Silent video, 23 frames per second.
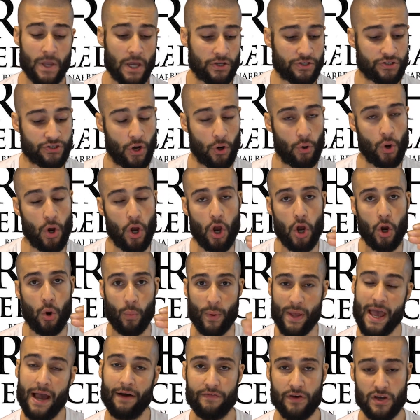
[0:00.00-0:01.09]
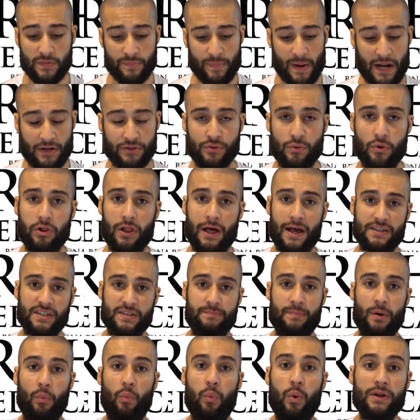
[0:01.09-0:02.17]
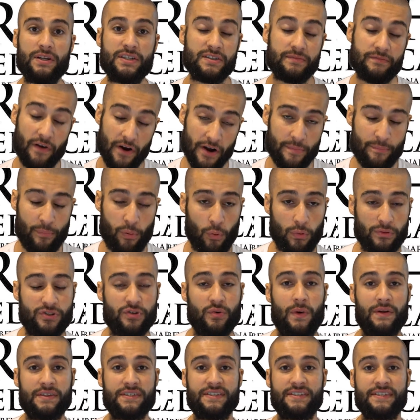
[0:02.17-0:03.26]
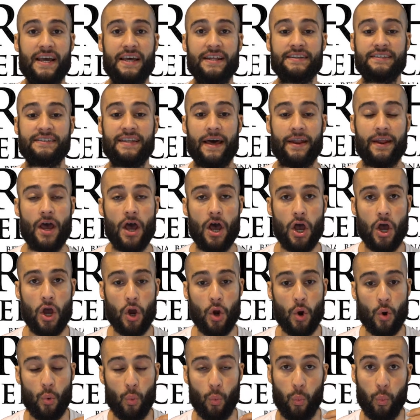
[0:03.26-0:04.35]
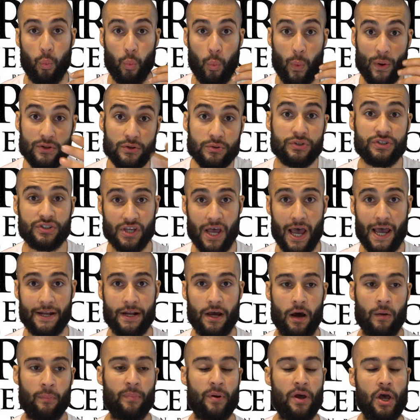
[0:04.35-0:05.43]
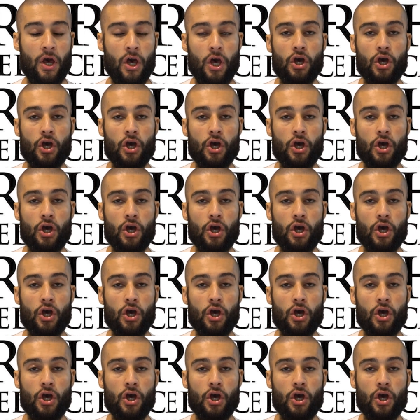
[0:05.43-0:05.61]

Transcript: So we have those practical classes, but what is very important to understand is that when you sign up,